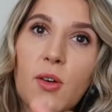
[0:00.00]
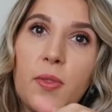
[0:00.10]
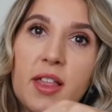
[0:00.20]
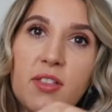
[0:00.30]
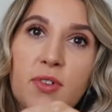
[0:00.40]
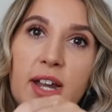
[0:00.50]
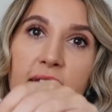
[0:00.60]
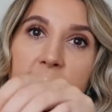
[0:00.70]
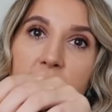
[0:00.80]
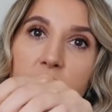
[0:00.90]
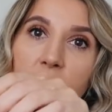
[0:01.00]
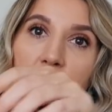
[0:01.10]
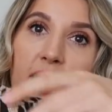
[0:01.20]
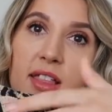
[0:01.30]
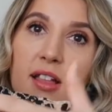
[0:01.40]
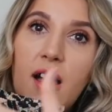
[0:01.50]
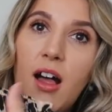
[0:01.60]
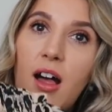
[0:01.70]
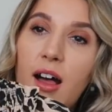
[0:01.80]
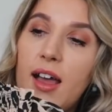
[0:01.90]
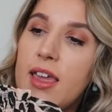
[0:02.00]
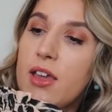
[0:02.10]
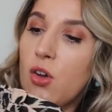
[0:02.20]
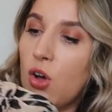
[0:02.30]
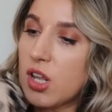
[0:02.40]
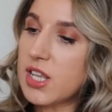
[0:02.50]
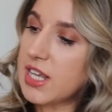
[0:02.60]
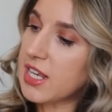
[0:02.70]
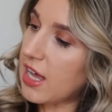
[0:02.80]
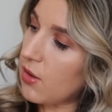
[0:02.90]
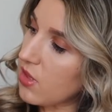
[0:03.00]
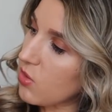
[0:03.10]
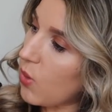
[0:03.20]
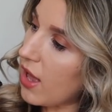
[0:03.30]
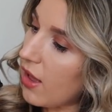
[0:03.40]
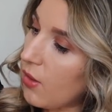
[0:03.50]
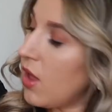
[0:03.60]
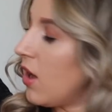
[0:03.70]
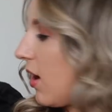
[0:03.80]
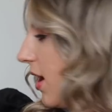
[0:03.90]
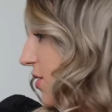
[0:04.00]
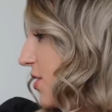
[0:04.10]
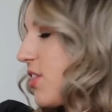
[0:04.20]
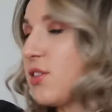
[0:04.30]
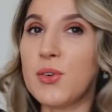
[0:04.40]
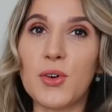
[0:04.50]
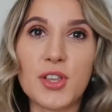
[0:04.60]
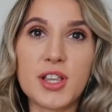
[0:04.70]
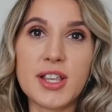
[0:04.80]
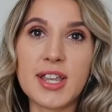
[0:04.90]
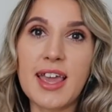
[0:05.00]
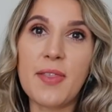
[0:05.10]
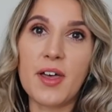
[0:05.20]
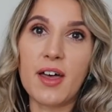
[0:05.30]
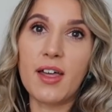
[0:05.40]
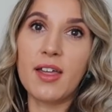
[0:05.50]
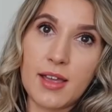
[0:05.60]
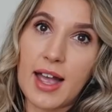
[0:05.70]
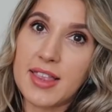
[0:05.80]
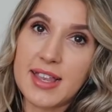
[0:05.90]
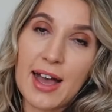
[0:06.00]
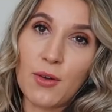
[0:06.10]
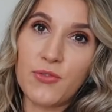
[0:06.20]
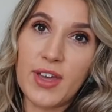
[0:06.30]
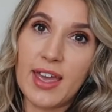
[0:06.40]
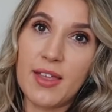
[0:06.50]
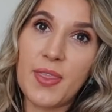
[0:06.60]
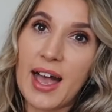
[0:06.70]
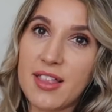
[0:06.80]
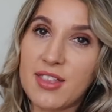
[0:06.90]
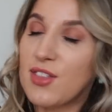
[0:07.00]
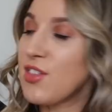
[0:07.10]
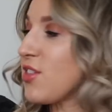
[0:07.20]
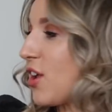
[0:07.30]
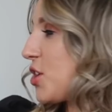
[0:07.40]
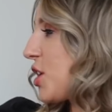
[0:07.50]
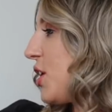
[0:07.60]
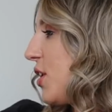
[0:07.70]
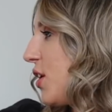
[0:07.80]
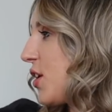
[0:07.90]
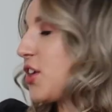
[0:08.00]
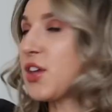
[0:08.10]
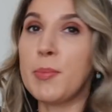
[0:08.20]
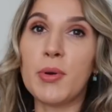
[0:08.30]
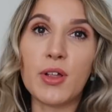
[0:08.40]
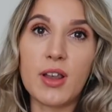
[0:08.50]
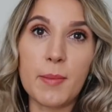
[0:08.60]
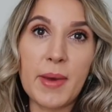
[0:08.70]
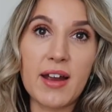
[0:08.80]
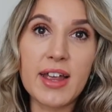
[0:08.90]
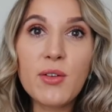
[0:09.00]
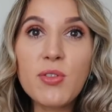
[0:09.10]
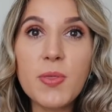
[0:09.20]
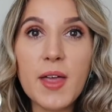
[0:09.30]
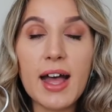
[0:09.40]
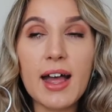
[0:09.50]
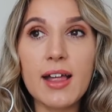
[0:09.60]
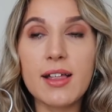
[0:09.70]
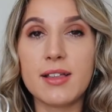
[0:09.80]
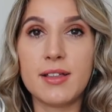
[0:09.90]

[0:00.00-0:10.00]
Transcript: got this really nice high collar detail as well. I just thought together as an outfit, that's such a cute look. You could put a pair of heels with that,